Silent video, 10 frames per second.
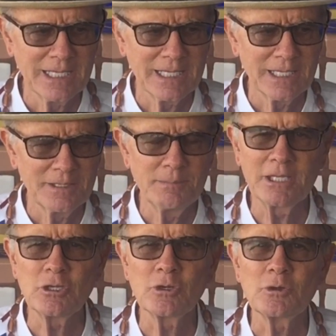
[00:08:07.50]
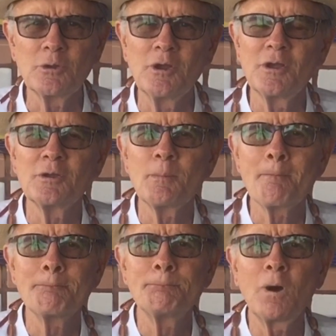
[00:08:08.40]
make your
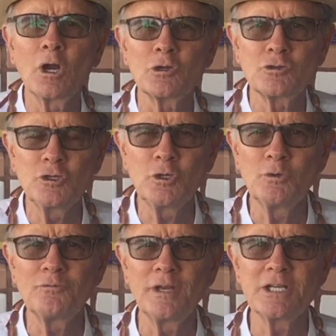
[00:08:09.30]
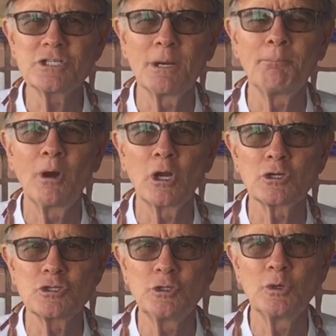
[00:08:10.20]
part 2, finish up
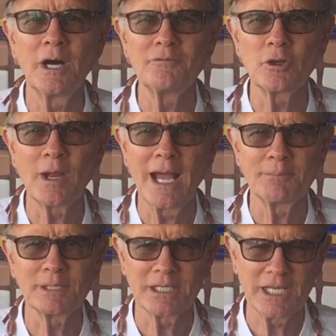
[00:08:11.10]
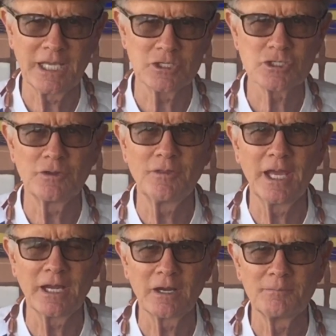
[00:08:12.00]
part 2 of your application
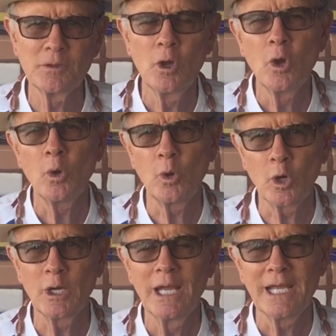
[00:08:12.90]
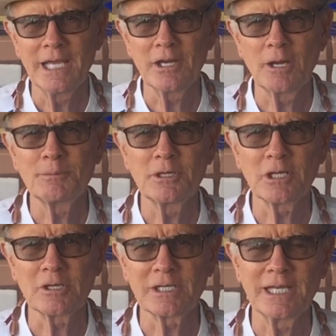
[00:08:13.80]
there. Or in our
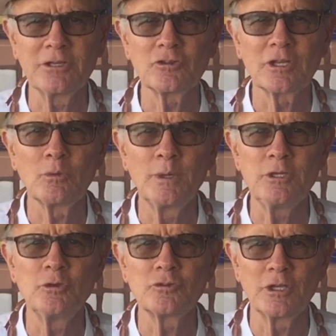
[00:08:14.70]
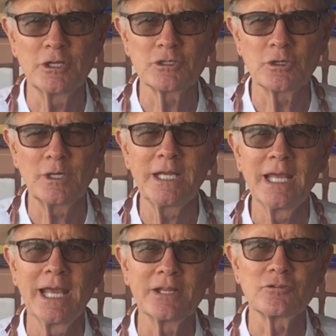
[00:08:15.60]
particular case, we used an attorney,
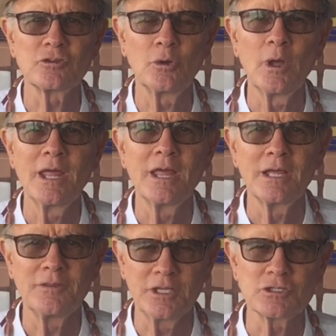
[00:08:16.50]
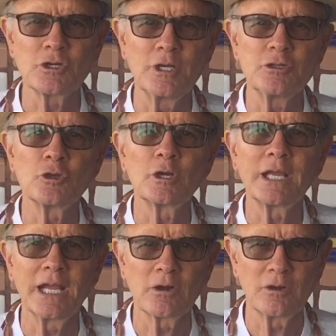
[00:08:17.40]
and so the attorney took
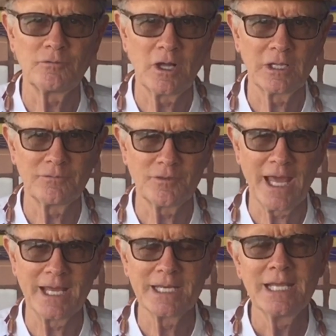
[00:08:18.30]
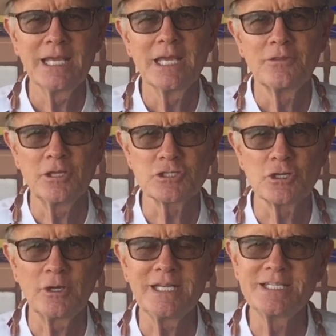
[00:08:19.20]
care of all of that. The
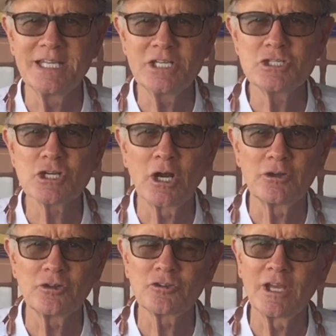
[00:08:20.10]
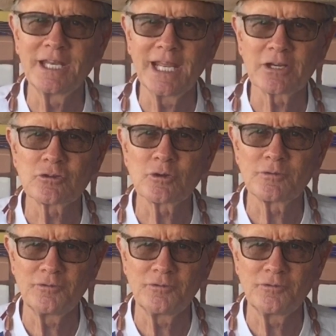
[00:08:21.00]
attorney did charge us an extra